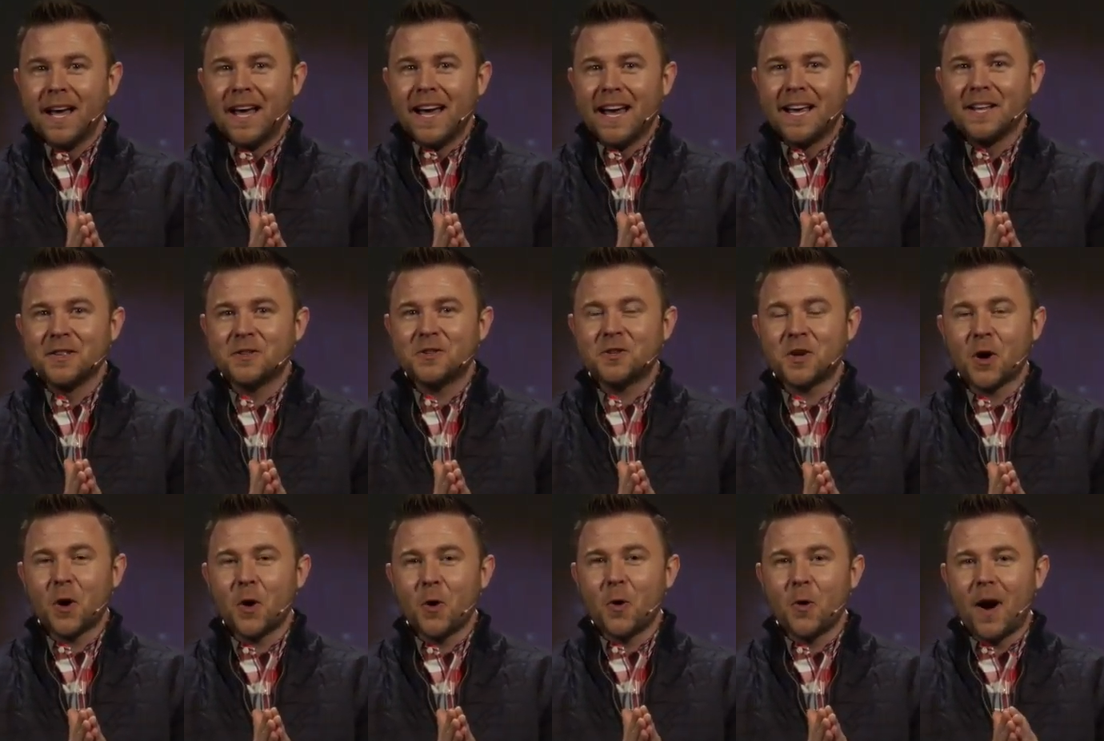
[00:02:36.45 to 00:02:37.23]
And
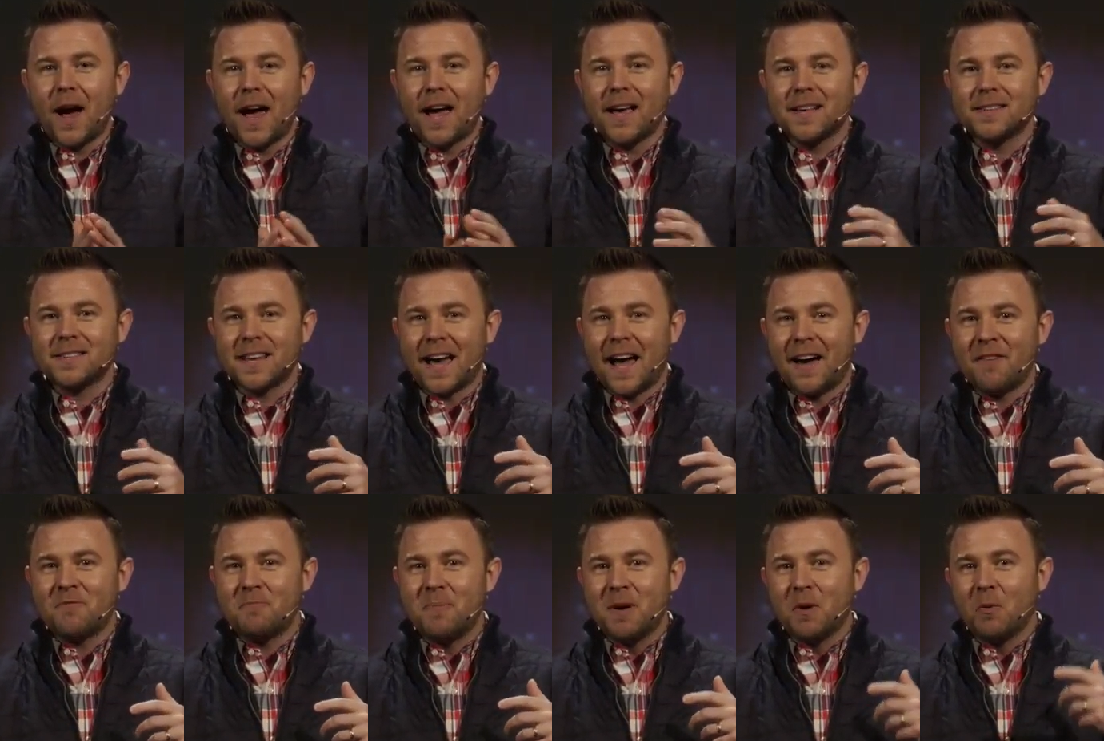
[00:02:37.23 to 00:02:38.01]
so, as
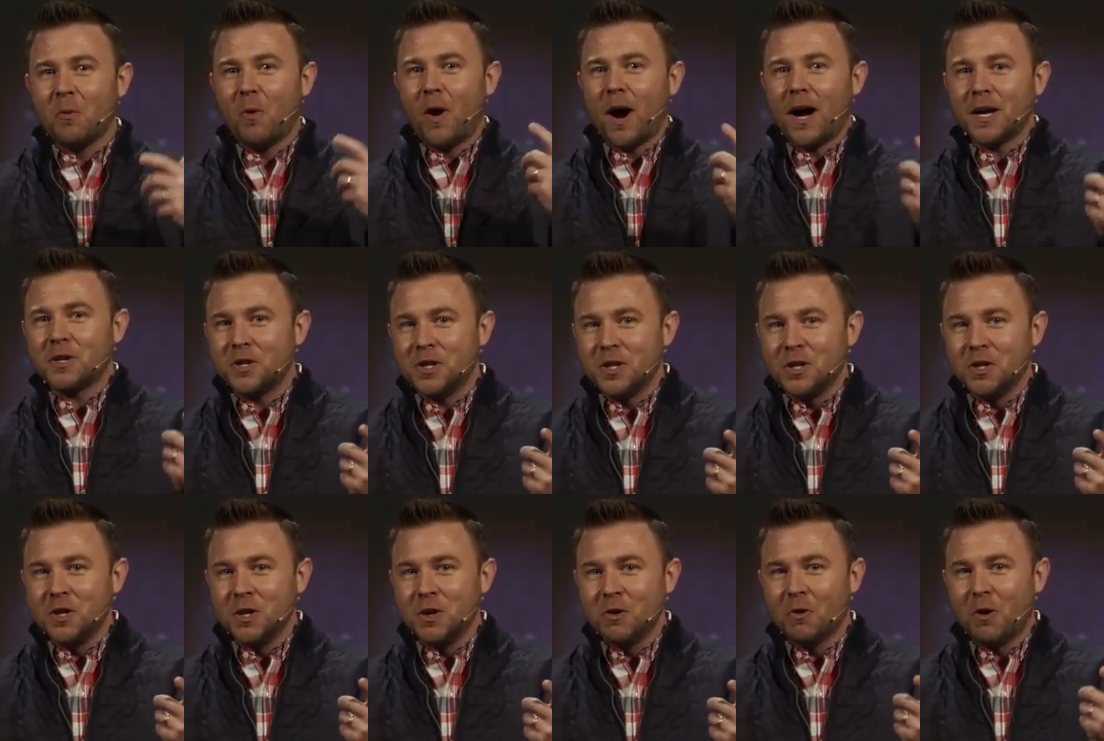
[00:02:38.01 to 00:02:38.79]
I've been
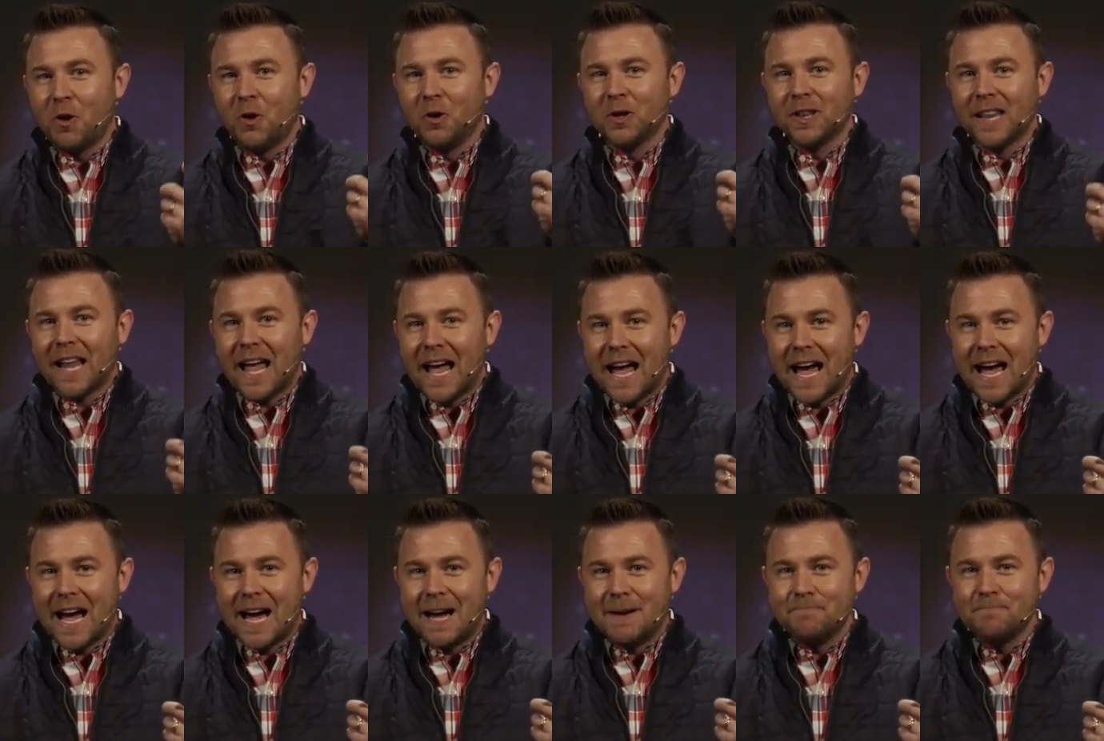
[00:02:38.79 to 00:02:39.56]
watching you
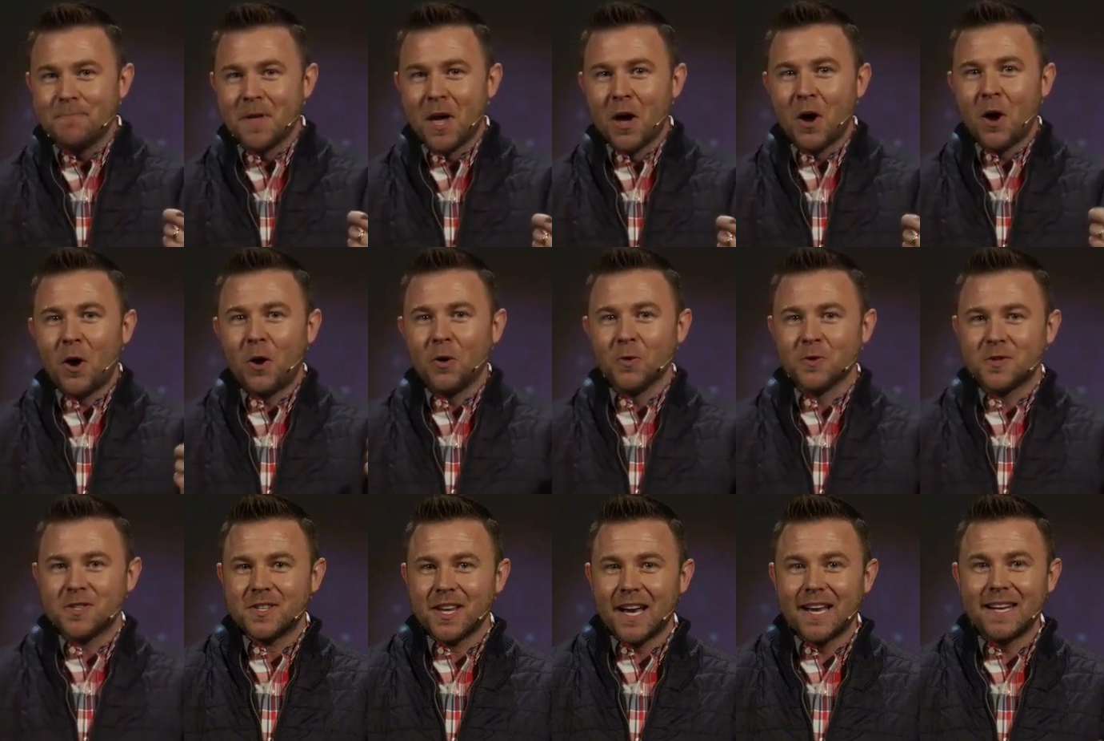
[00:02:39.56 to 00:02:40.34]
online on
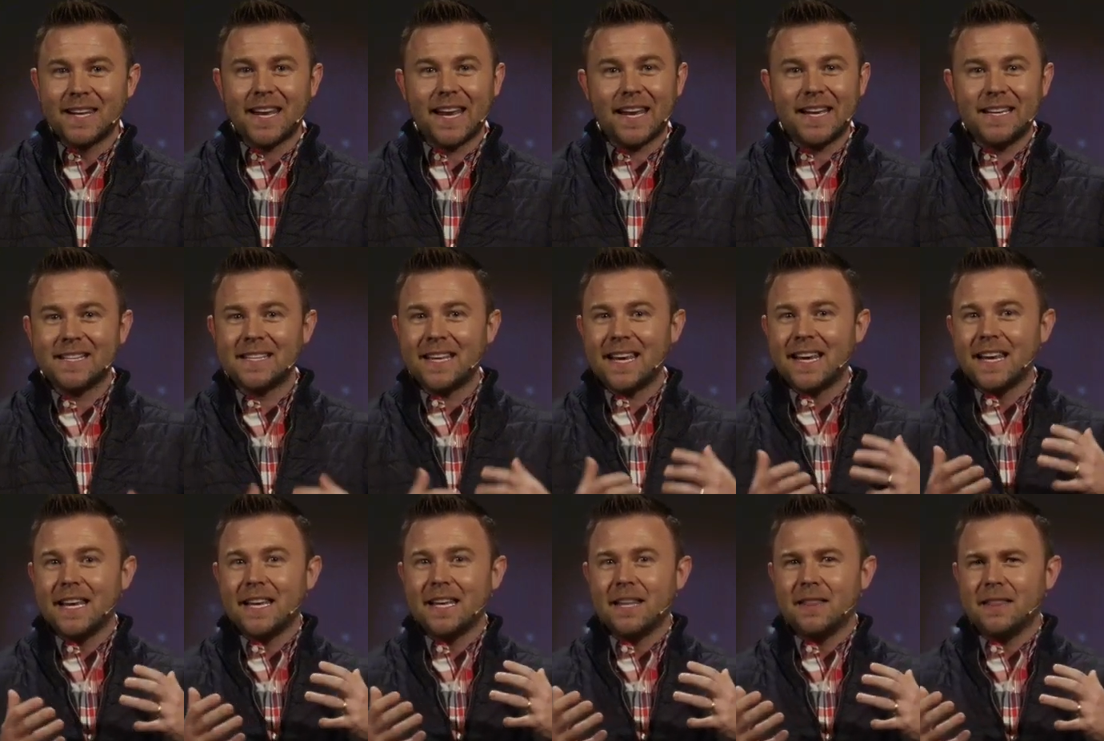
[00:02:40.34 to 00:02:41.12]
Sunday,
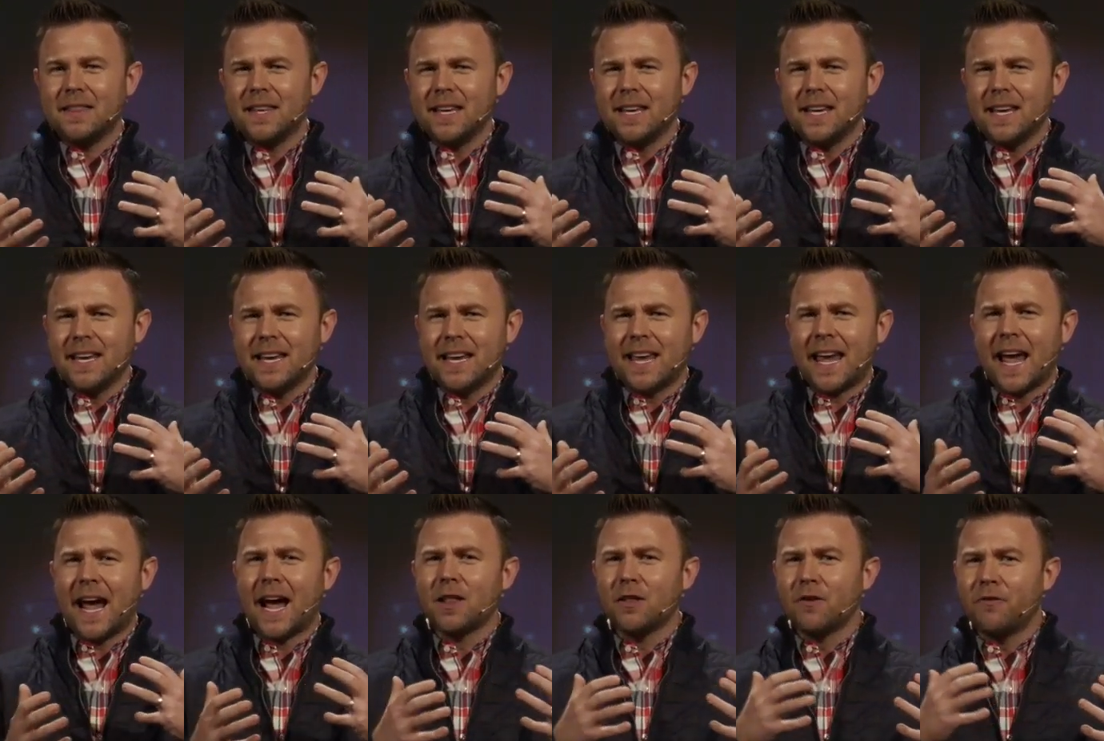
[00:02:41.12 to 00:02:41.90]
seeing the
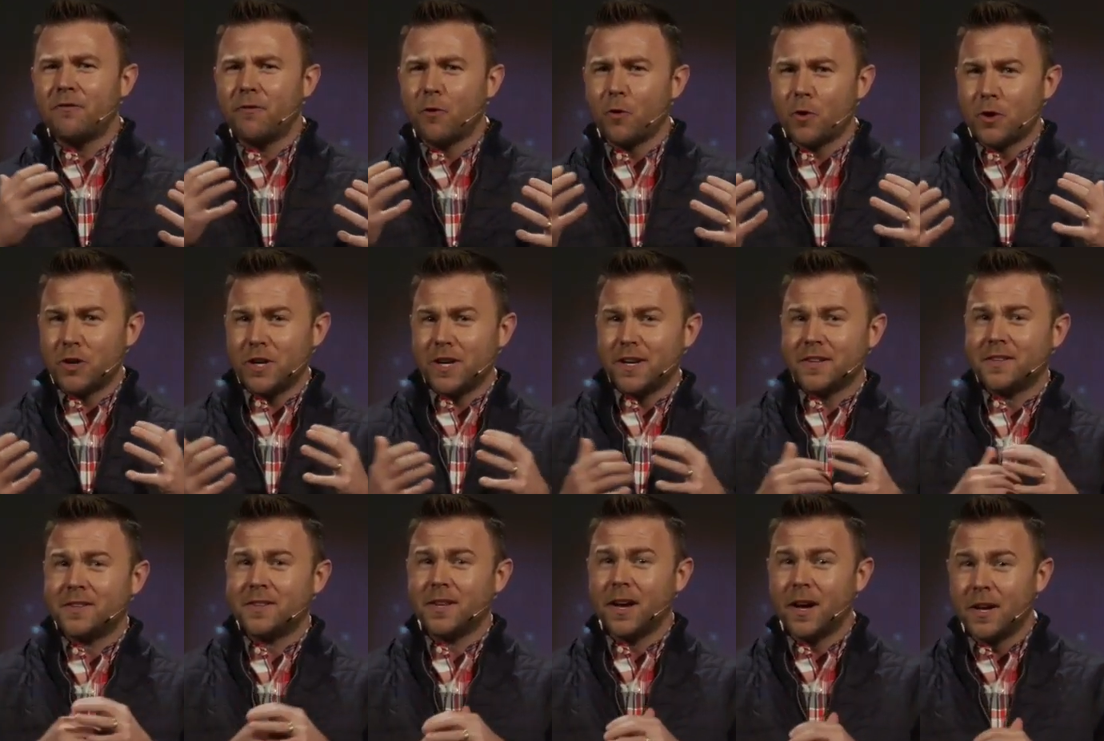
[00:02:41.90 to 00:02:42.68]
California
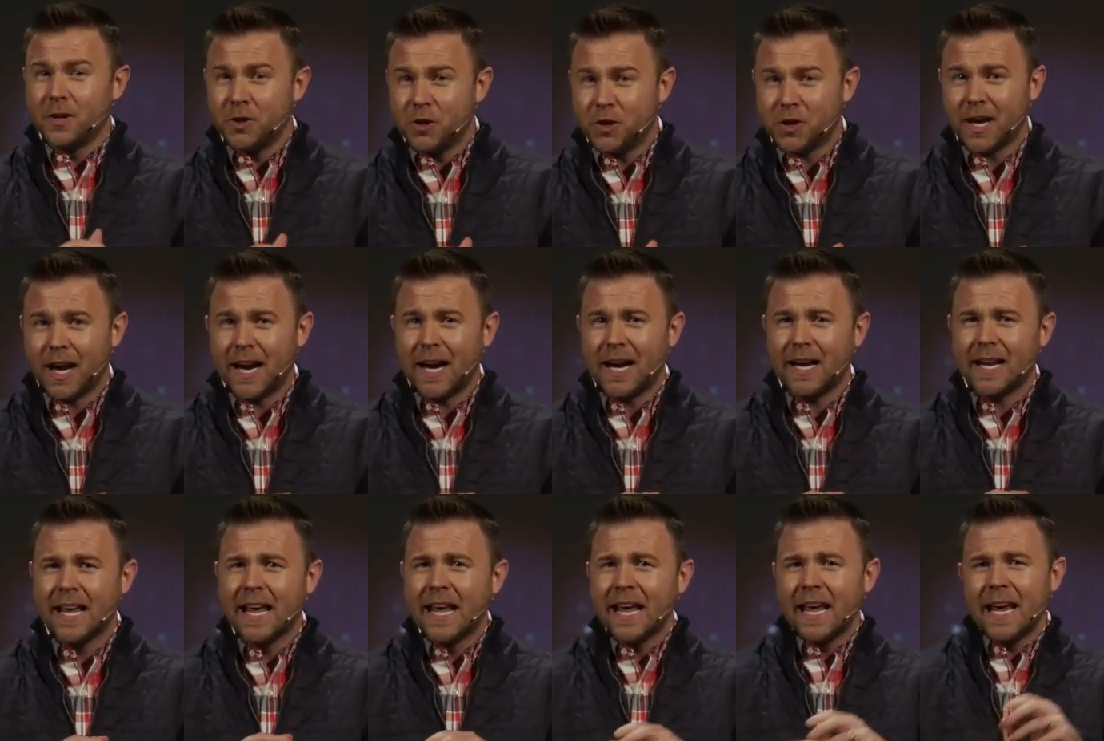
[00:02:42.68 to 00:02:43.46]
sunshine,